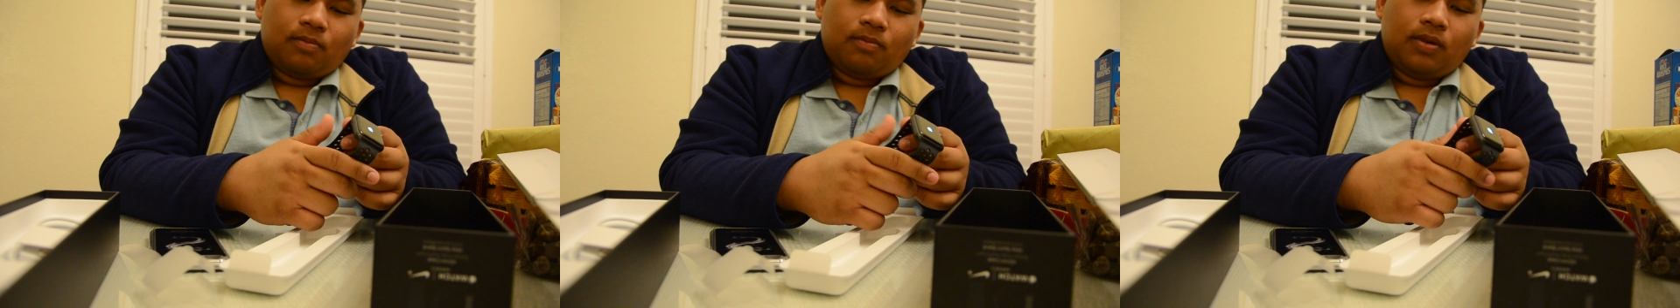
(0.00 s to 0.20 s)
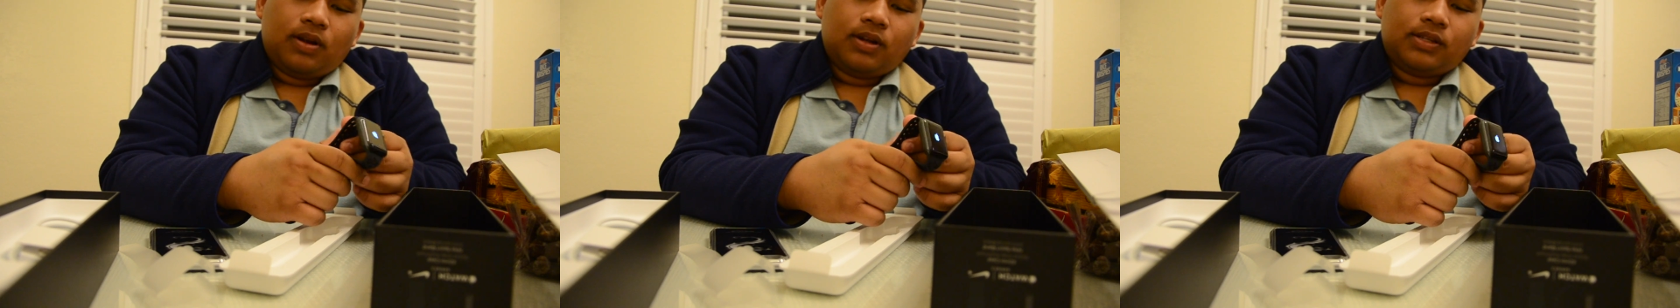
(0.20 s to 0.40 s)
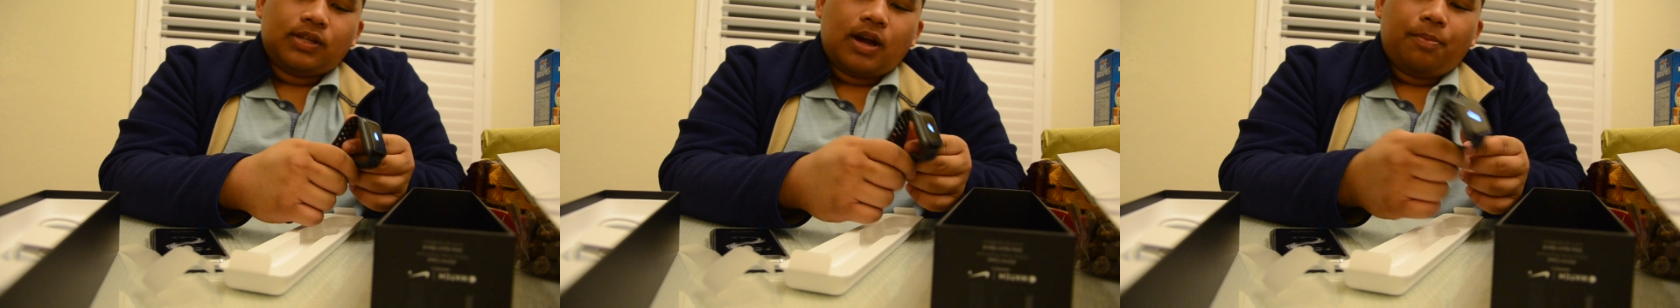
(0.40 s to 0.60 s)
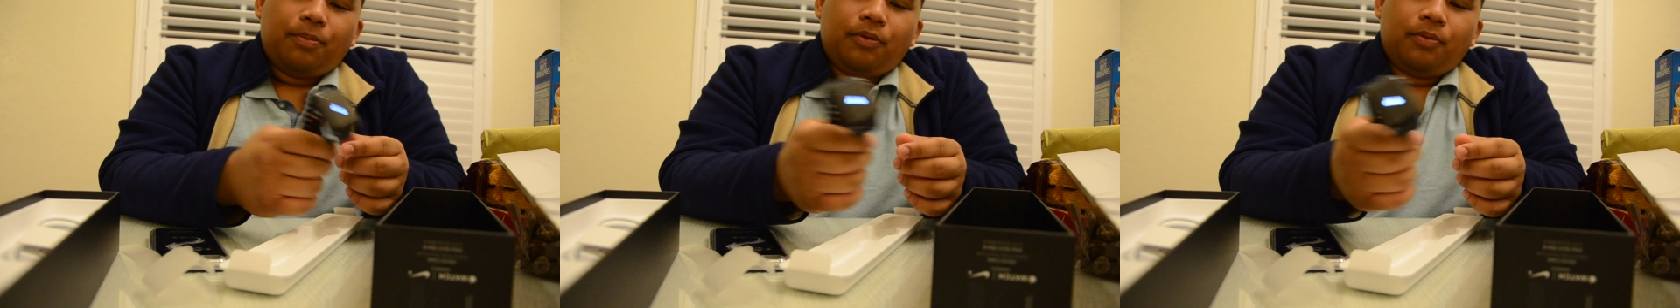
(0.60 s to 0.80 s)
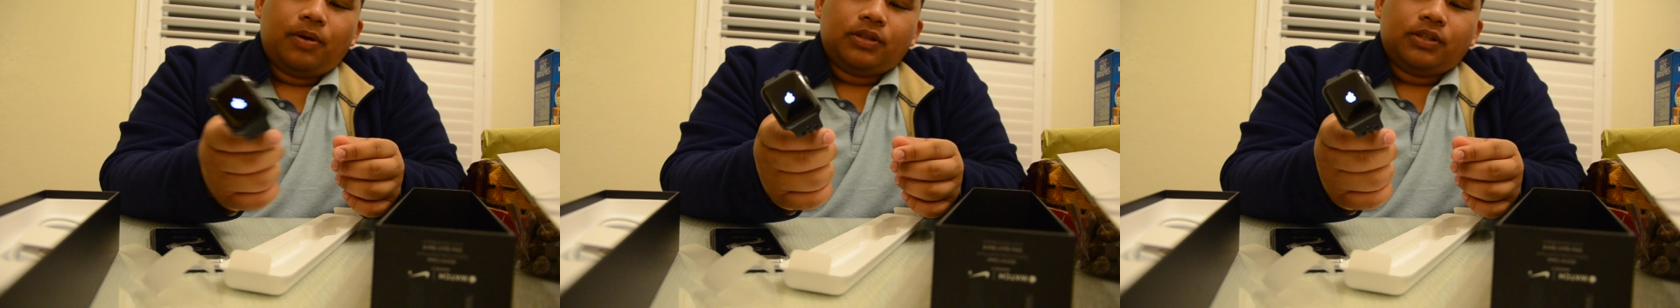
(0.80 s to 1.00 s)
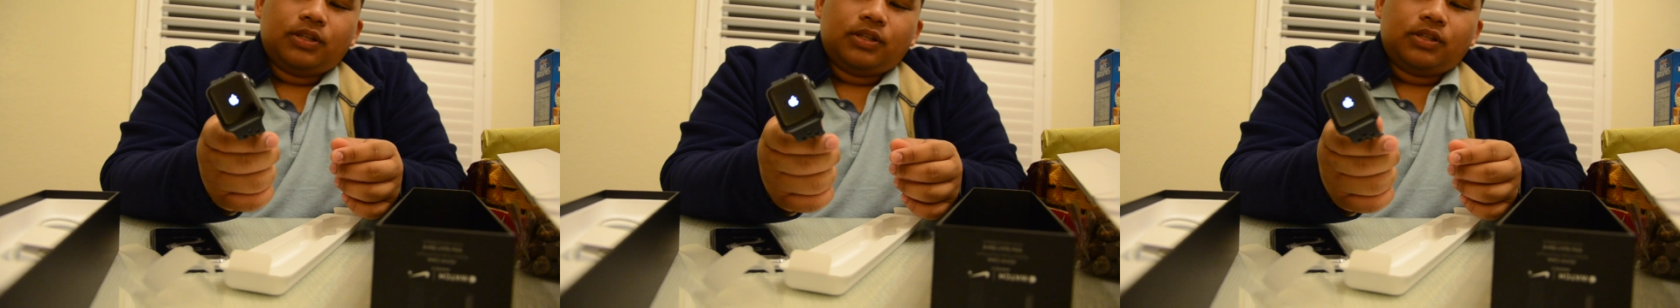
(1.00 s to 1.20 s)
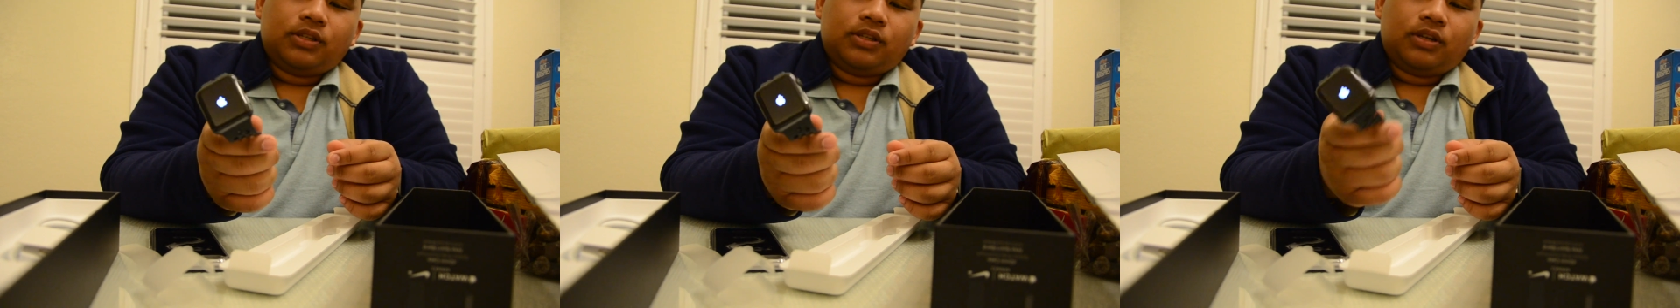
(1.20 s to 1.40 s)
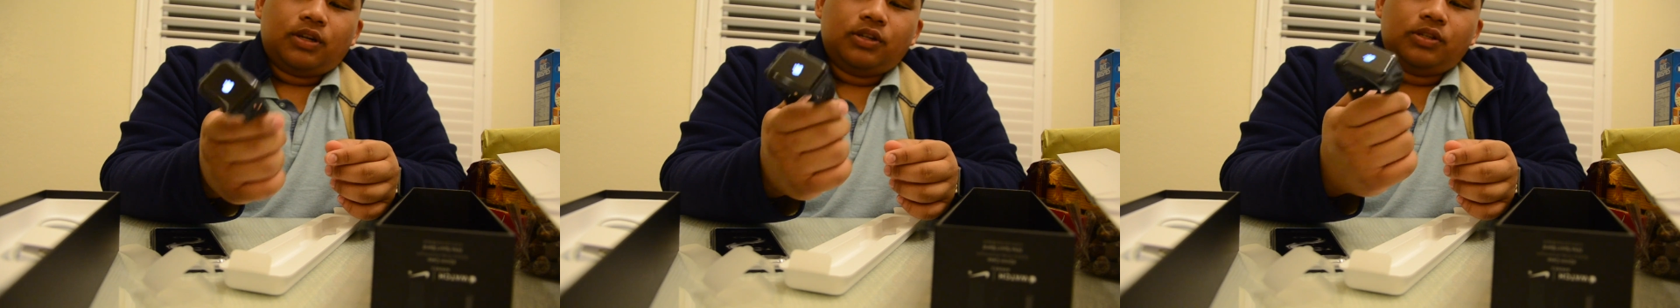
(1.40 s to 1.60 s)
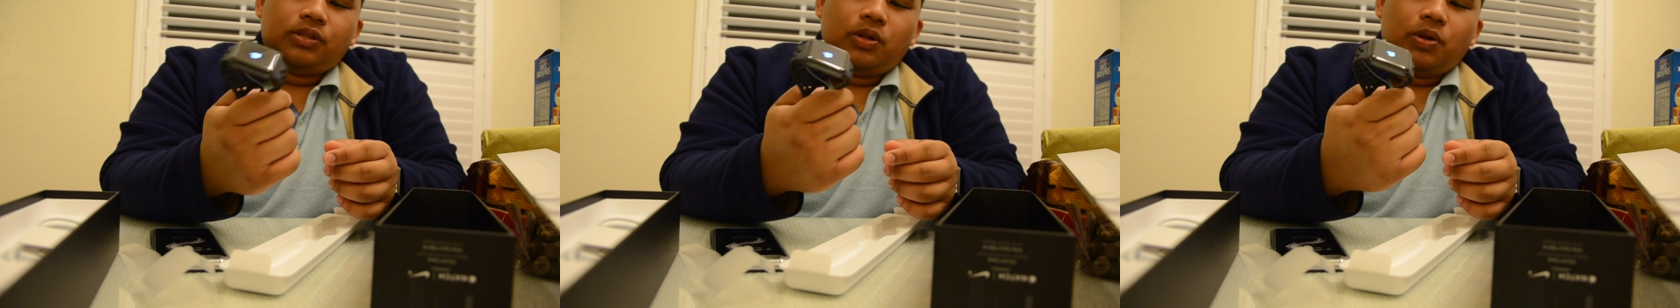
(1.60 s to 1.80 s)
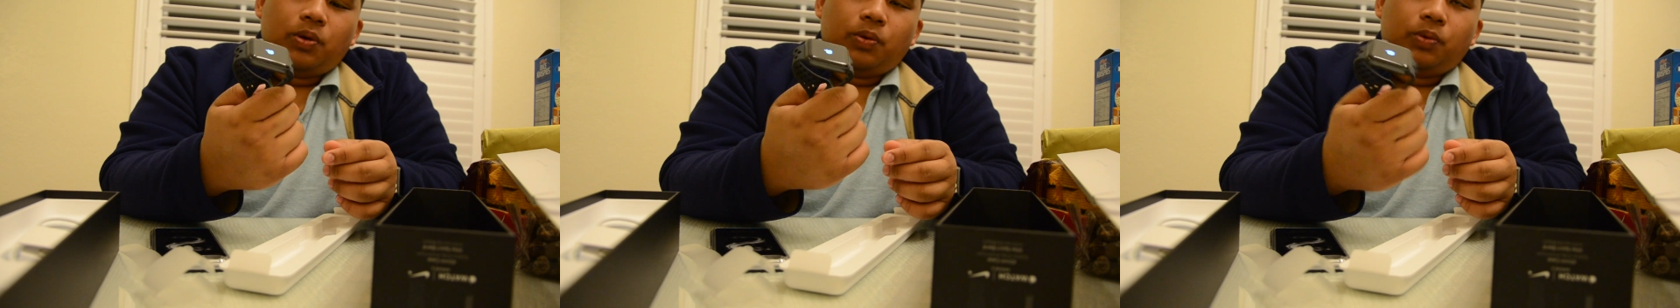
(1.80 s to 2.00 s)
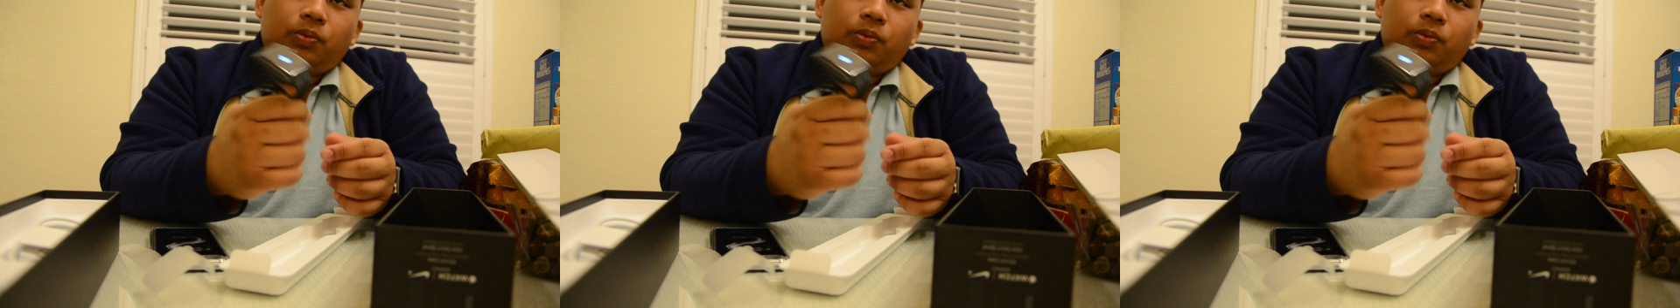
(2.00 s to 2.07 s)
because Apple Watches are slow.